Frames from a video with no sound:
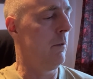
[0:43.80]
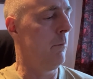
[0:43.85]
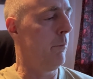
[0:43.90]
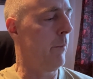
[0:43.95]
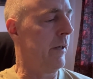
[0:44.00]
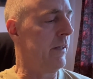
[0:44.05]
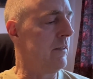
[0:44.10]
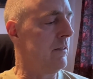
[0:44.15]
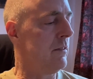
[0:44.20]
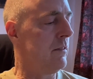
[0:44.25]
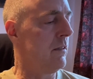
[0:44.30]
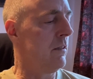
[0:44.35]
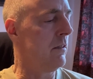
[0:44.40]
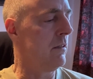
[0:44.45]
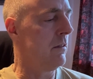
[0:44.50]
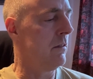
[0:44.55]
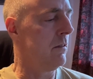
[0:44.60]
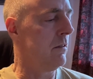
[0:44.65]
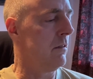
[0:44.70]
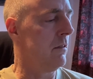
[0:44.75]
based
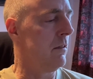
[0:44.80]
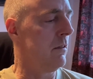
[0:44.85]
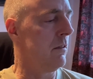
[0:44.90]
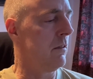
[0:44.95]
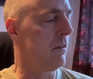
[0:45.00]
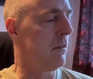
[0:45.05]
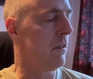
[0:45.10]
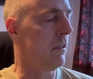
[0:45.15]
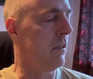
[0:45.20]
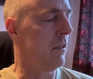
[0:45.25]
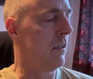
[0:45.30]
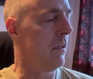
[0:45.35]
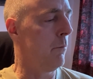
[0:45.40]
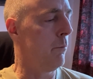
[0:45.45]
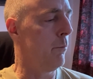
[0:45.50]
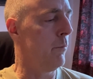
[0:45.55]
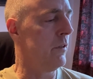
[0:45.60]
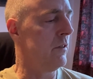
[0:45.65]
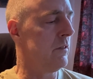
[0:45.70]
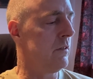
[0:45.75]
in
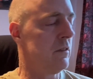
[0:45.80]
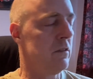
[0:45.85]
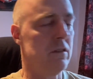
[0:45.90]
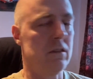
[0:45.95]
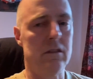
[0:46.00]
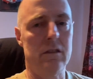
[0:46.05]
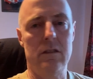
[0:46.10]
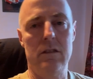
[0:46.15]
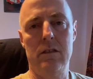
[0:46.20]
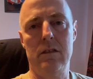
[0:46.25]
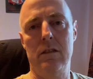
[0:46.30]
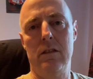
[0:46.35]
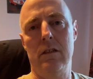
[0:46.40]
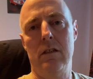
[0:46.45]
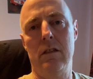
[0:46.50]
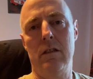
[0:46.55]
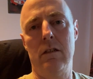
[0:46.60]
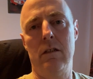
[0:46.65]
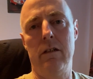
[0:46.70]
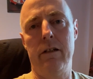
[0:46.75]
Columbus,
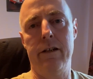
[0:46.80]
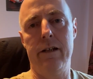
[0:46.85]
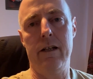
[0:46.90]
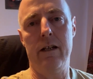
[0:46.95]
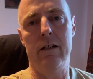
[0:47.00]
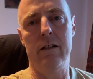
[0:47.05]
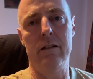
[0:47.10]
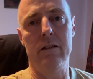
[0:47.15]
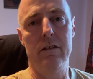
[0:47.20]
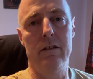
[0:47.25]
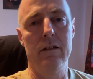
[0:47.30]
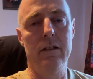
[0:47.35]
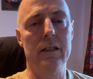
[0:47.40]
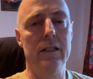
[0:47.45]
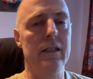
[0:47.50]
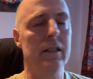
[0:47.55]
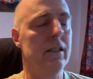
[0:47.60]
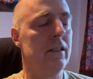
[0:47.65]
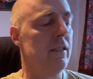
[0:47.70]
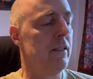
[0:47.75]
Ohio,
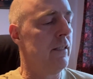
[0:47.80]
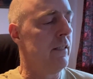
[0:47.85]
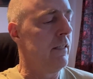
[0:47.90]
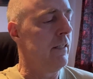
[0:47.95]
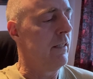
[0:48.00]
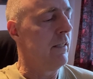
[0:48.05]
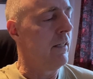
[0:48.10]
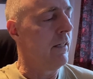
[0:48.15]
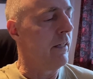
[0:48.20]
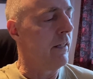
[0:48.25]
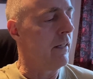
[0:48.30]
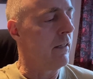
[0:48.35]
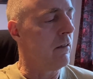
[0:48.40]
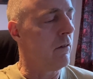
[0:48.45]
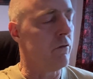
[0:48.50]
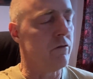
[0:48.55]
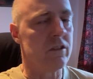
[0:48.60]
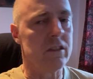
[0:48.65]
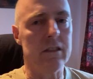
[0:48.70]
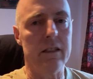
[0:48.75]

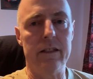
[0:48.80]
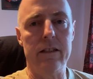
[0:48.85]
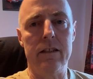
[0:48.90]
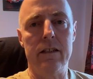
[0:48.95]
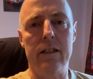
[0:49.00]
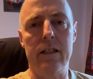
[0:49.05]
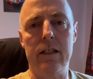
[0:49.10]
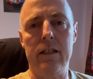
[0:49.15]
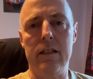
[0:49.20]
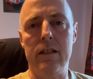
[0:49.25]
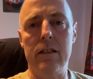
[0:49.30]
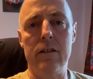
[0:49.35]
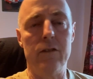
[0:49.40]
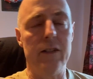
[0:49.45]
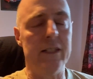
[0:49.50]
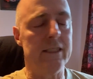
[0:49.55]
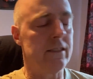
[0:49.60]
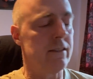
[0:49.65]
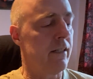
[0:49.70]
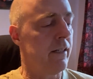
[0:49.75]
obviously in the
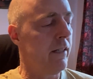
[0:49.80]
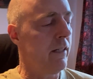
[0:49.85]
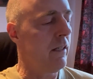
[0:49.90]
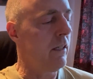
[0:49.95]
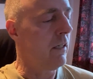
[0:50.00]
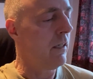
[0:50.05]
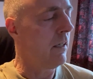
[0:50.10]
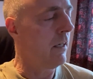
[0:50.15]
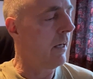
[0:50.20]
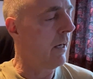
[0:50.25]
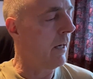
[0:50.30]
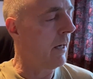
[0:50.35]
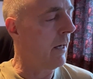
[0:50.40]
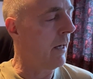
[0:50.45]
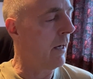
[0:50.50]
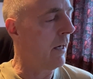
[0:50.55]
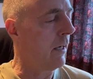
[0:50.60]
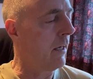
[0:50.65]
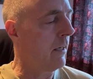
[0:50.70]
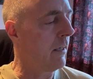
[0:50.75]
USA.
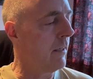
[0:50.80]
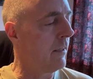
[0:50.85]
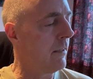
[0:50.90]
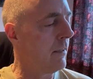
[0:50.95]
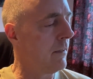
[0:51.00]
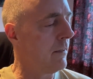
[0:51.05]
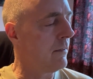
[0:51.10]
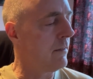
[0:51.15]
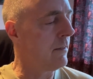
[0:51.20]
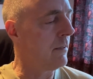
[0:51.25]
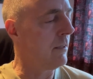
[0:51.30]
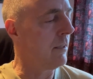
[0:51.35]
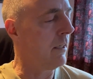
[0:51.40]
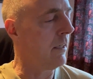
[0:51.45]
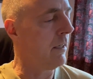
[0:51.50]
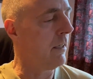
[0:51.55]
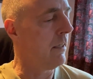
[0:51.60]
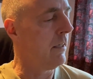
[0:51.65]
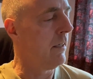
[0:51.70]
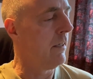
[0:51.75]
And
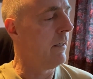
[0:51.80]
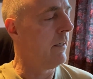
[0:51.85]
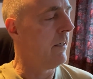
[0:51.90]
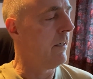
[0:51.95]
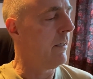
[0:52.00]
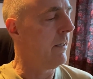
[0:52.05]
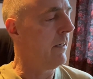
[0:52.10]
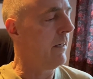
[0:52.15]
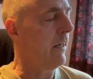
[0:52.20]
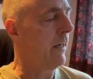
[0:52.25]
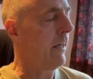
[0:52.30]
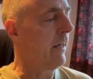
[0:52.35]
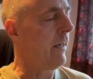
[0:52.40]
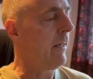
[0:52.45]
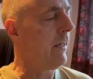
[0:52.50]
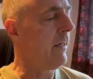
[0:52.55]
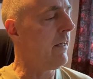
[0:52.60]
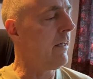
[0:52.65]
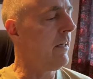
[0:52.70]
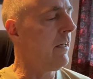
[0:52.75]

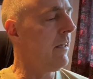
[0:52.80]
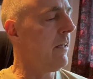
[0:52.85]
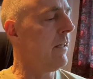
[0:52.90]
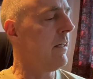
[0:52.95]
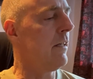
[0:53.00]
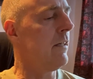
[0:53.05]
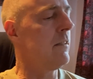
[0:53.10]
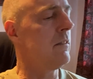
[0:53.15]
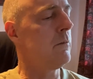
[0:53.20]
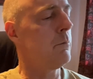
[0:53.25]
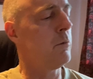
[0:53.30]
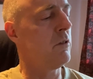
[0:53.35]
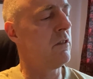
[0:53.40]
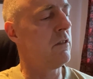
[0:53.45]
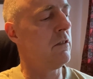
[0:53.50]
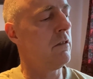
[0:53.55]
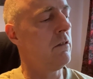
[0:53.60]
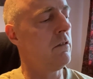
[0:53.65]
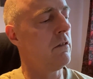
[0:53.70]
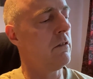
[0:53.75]
he has
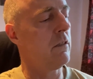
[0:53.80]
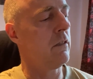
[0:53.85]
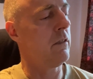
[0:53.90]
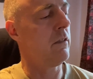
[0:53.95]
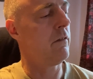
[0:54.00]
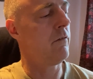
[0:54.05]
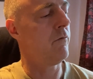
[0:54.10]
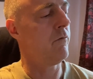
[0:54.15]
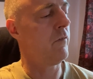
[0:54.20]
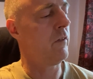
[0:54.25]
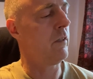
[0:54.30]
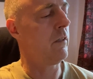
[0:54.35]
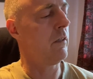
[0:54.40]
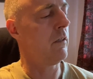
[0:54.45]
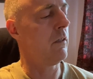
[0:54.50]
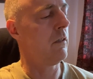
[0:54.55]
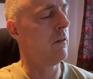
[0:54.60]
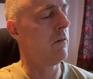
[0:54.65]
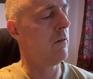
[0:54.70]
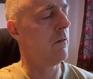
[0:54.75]
produced a
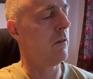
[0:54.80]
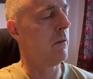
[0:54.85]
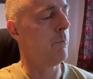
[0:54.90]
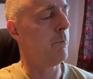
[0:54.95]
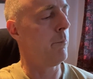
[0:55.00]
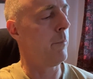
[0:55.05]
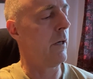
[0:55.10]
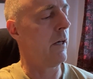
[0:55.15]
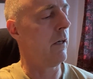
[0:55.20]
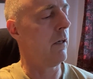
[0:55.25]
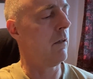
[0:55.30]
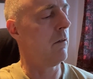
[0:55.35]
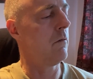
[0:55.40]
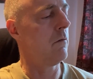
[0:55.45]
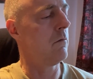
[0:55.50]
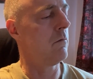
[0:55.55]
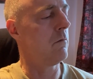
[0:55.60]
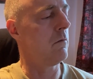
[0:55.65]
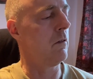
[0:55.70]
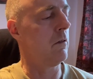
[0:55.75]
video
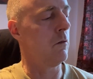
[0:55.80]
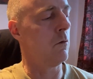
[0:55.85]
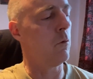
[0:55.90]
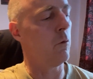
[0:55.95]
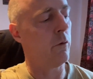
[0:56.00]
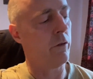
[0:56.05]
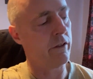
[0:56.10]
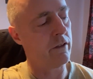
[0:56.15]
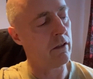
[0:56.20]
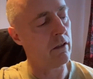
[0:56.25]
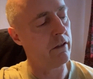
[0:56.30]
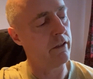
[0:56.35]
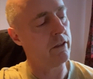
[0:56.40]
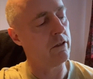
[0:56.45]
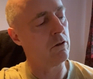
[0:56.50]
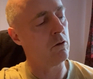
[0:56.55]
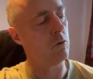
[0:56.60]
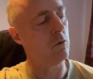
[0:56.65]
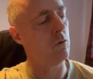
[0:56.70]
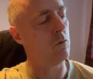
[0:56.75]
about or
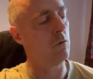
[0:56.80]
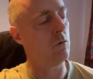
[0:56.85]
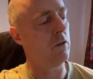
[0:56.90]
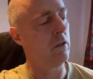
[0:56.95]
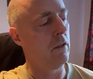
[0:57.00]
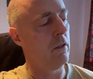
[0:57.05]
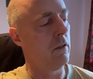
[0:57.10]
entitled